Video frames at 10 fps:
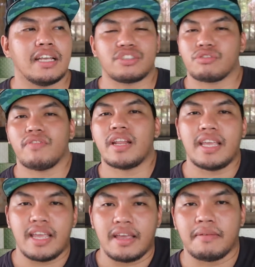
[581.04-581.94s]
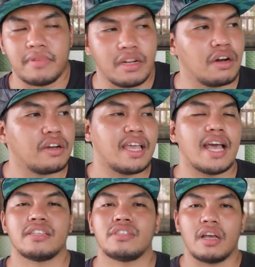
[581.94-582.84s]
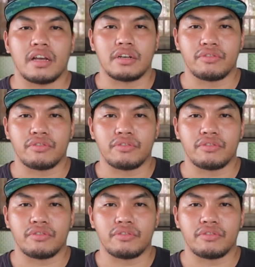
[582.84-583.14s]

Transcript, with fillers: it's already him you know he has a